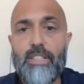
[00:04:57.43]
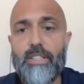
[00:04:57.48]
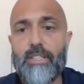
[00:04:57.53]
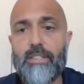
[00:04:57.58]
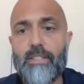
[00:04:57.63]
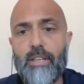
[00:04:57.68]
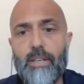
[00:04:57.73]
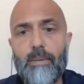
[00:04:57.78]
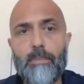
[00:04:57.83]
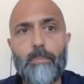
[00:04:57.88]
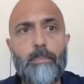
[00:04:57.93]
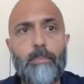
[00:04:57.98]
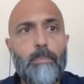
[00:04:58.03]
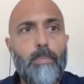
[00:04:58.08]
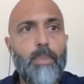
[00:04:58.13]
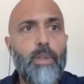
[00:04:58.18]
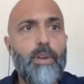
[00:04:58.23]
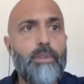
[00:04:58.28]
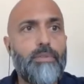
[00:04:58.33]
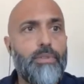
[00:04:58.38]

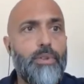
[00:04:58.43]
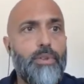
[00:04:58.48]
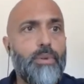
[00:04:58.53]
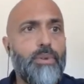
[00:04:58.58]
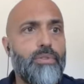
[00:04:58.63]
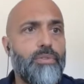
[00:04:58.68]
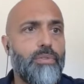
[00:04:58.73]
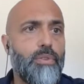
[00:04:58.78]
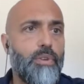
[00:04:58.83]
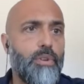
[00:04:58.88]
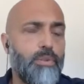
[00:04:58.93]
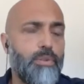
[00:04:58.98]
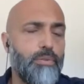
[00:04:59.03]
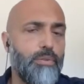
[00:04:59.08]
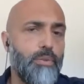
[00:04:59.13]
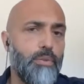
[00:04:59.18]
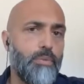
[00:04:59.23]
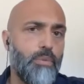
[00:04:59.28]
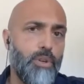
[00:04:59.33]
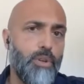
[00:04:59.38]
a view of
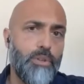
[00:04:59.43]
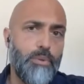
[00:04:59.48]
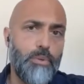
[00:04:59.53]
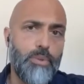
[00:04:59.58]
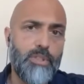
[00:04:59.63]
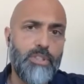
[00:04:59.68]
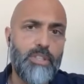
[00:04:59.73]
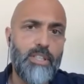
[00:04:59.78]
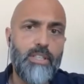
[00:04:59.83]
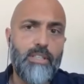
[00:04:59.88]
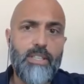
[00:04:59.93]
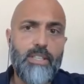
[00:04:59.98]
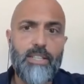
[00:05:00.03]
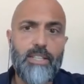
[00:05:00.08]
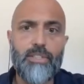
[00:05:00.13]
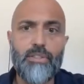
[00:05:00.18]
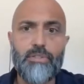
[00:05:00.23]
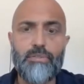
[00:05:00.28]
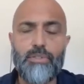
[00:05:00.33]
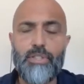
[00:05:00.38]
what you will see at
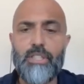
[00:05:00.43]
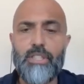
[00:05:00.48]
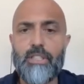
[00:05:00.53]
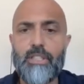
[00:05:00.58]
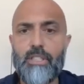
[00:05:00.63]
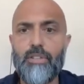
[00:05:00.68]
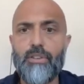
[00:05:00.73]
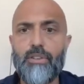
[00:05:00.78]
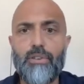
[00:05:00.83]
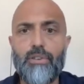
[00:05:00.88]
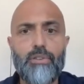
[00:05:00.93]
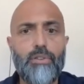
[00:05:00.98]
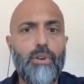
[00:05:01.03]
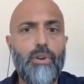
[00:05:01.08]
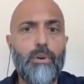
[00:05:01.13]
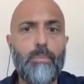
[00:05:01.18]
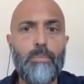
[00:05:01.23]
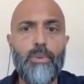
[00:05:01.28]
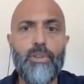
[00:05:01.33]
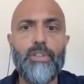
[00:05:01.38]

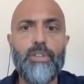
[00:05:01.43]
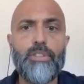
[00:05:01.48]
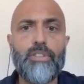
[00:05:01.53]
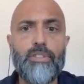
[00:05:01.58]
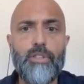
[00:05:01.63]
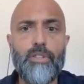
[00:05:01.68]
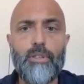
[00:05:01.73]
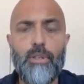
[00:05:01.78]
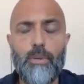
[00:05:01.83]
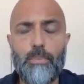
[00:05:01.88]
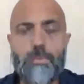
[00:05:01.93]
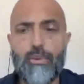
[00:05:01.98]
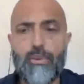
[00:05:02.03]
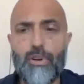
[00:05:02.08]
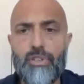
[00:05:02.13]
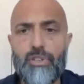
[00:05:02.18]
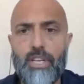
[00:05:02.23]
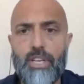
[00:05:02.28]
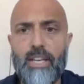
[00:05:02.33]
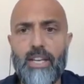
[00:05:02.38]
dasher360.com. Though this is a
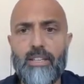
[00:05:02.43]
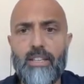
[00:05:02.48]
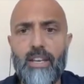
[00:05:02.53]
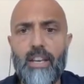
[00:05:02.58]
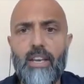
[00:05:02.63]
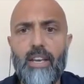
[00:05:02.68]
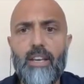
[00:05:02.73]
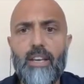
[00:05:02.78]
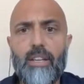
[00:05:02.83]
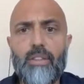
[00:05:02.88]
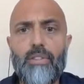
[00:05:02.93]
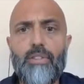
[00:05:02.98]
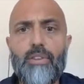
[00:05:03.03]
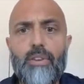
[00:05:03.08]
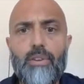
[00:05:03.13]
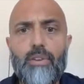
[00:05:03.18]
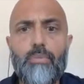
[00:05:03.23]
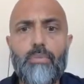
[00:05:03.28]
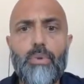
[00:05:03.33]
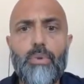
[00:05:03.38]
project
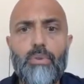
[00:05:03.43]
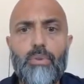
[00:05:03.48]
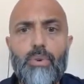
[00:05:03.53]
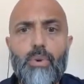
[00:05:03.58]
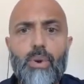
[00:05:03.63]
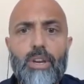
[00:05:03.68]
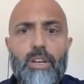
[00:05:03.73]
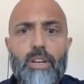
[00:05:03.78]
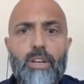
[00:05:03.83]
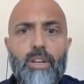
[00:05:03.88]
that quite early